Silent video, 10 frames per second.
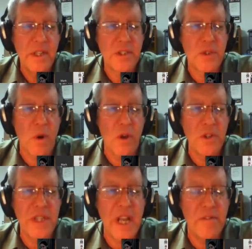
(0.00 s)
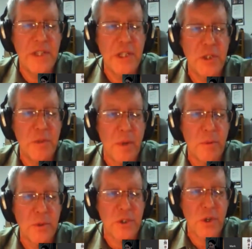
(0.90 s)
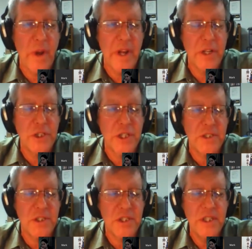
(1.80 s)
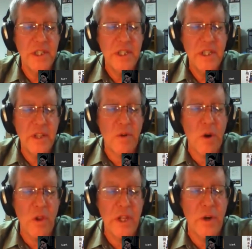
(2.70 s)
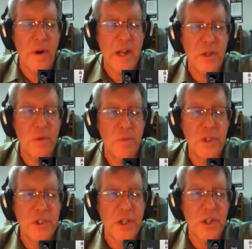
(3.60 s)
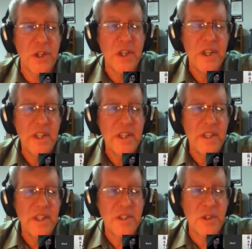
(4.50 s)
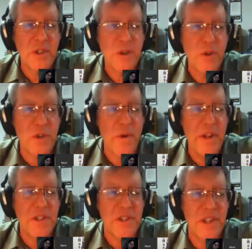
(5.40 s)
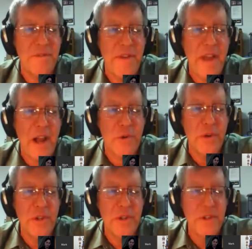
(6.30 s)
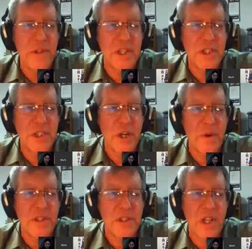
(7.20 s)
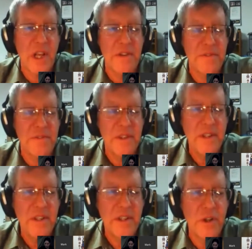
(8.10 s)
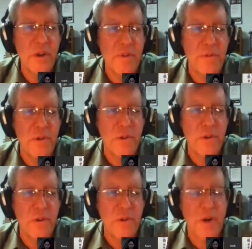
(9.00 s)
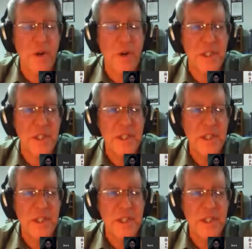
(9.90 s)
And so all these cavitation bubbles are creating jets, and they're all interacting with each other. And so this creates a factory that generates life. You know, it first generates